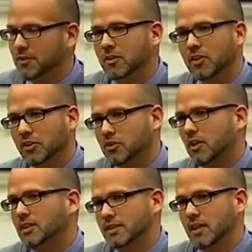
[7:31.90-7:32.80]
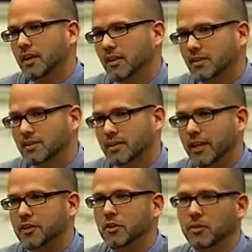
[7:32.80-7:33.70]
If you look across studies
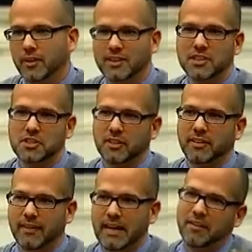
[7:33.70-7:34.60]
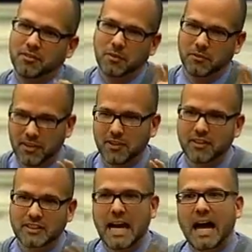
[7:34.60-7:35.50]
and you essentially, if you will, think of
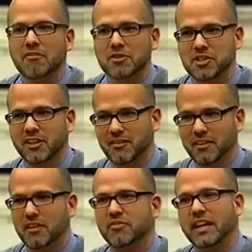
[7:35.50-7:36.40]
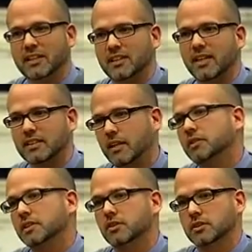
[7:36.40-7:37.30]
it as averaging the effect size
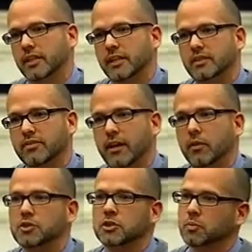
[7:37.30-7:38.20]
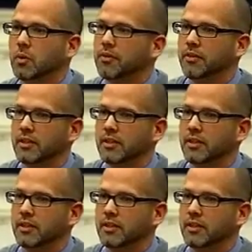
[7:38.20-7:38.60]
every single study has found, which is what